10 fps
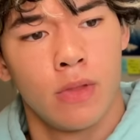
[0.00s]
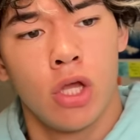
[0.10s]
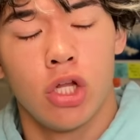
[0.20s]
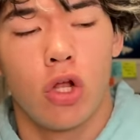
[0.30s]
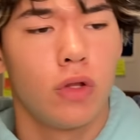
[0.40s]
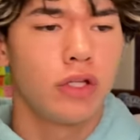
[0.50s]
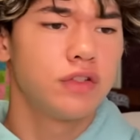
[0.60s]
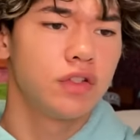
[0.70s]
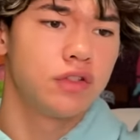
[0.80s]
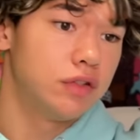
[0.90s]
you know,
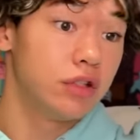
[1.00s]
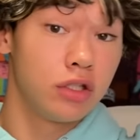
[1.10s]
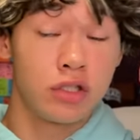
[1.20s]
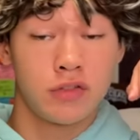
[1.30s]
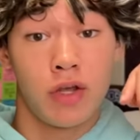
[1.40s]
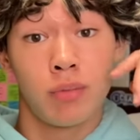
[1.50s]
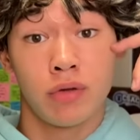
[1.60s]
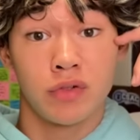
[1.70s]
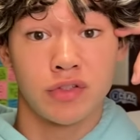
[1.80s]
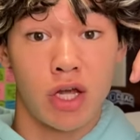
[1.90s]
that's just an example
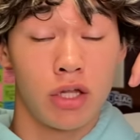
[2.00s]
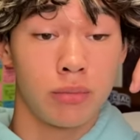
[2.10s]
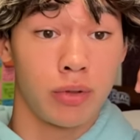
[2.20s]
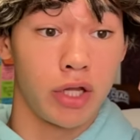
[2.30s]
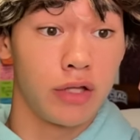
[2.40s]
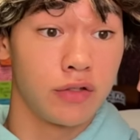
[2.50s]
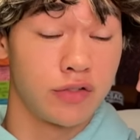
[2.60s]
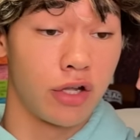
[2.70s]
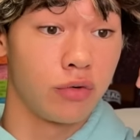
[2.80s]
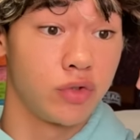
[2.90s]
of a solid play. The
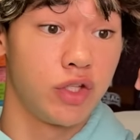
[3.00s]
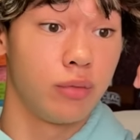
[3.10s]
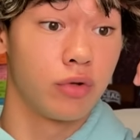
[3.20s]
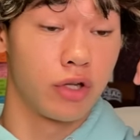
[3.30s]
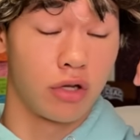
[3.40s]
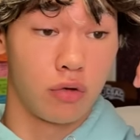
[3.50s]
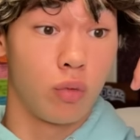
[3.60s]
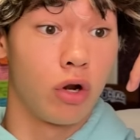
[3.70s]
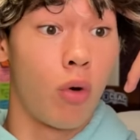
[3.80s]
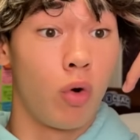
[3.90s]
setter was able to get a
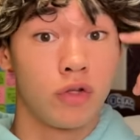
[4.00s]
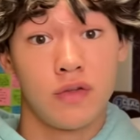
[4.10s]
one-on-one